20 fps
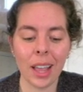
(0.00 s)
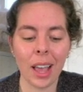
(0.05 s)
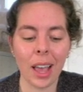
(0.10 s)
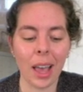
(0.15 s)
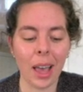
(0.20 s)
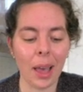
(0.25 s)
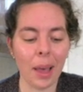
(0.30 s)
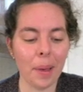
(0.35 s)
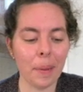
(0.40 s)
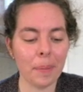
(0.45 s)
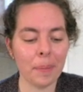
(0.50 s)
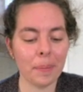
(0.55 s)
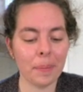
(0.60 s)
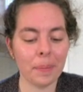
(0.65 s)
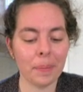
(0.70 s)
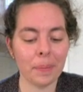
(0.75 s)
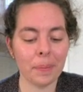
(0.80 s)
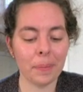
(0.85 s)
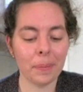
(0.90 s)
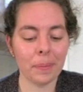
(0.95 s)

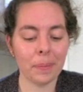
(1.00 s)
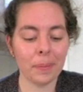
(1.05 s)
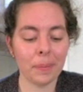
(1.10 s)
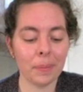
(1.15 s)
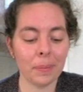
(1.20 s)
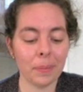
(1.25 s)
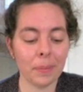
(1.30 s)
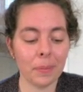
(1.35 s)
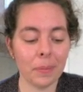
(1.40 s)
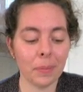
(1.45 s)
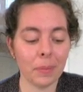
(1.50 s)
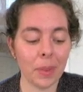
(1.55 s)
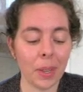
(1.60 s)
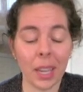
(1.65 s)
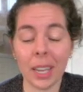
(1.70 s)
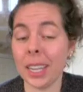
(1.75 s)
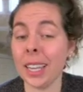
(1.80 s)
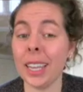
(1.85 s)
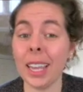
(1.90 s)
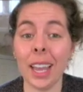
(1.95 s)

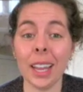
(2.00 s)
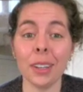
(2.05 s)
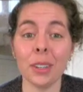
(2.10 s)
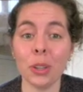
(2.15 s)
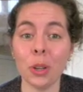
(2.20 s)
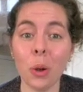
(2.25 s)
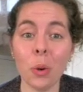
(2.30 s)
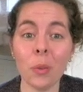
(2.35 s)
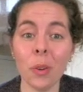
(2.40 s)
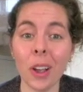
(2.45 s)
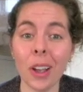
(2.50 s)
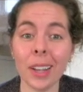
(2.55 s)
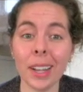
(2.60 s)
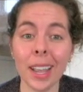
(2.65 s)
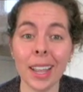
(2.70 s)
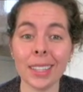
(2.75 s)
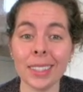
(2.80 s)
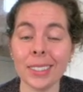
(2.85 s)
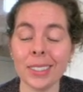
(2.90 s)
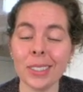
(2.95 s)
Again, no wrong
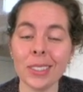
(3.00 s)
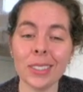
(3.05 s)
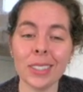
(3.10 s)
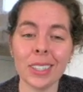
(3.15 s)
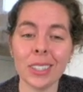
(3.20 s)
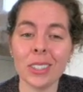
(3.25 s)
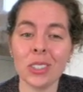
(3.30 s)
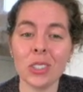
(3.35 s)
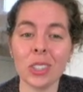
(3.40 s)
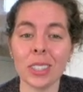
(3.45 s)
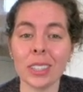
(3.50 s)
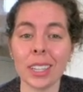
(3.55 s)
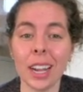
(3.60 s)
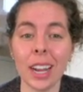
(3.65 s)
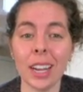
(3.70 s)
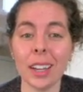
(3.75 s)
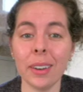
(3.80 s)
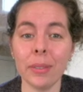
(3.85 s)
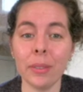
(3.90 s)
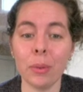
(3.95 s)
answers. It's just
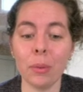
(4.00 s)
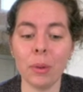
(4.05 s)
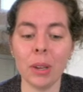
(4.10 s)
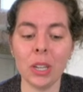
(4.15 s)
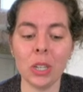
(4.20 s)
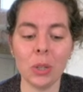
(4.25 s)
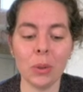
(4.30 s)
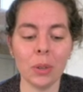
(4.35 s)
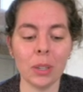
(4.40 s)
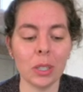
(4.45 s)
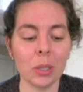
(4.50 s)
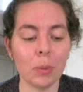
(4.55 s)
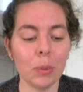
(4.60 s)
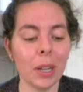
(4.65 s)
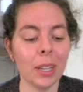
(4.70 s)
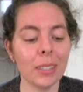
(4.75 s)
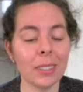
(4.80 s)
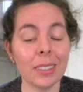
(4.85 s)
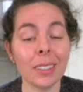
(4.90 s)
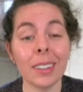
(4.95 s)
kind of a way to
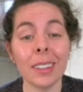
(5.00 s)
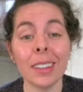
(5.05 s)
express